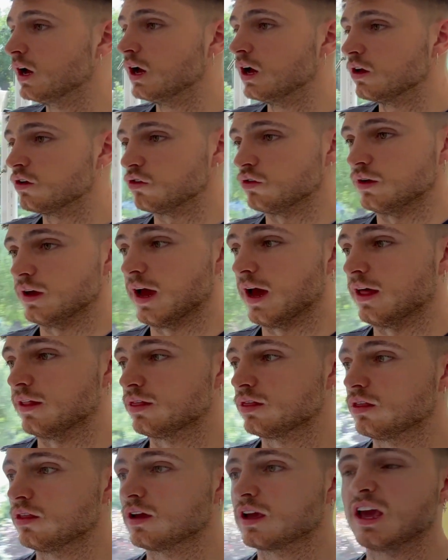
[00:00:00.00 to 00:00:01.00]
So
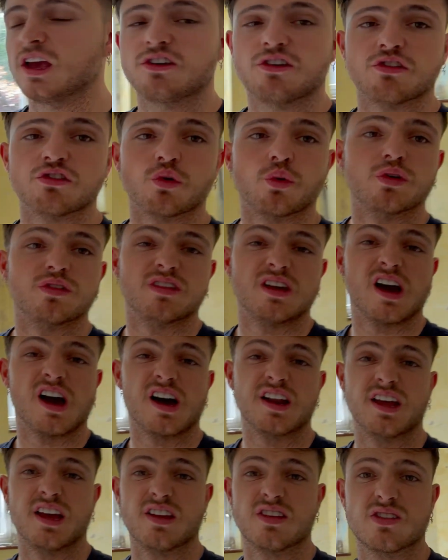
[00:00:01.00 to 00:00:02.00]
yeah, the kitchen's always the
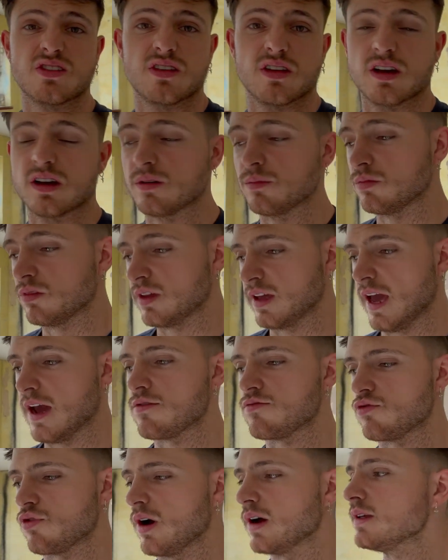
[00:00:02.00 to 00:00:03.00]
hardest to
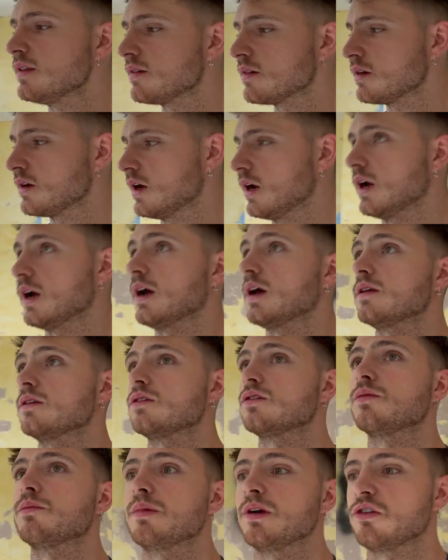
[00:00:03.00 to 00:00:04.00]
get right
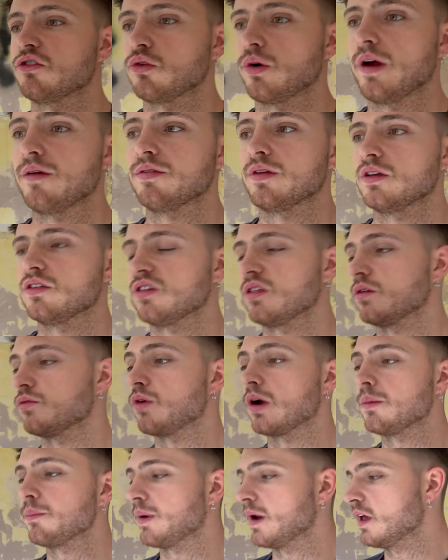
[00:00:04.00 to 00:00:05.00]
and make sure everything's in the
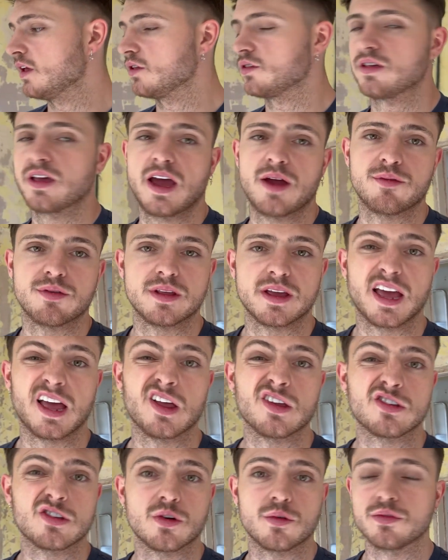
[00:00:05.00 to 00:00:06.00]
right place. Everything
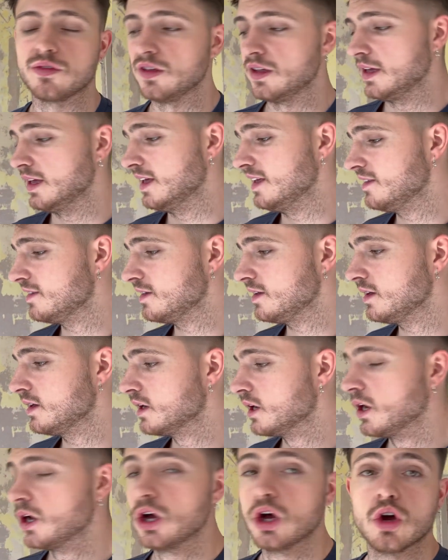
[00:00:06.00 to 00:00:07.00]
else obviously
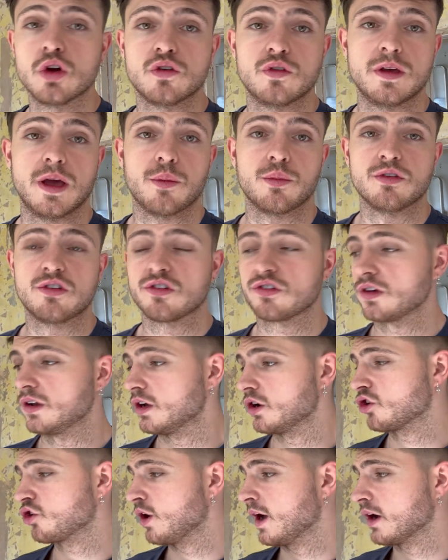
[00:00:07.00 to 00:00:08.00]
easy. So yeah, we're just going
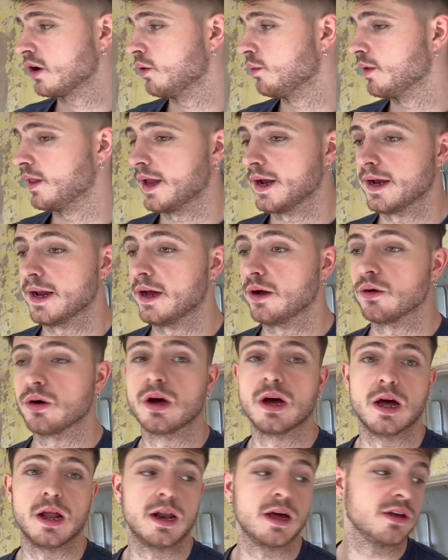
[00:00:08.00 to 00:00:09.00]
to crack on with that now,
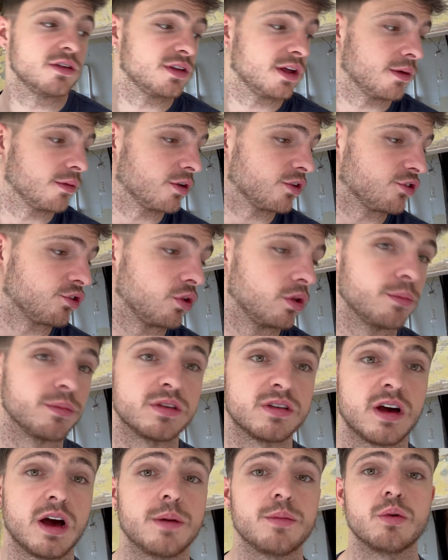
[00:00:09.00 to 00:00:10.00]
and like I said, I'm going to show you the
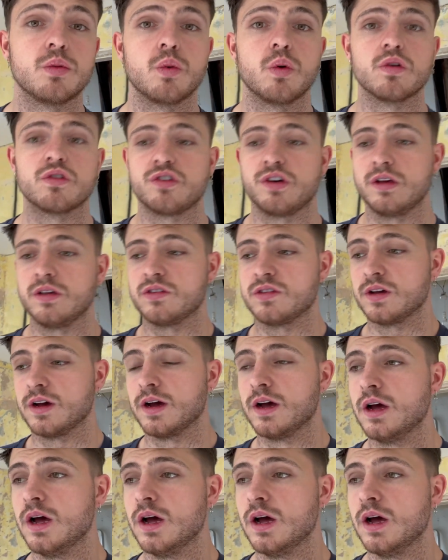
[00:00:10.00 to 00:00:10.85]
Metabo wall chaser.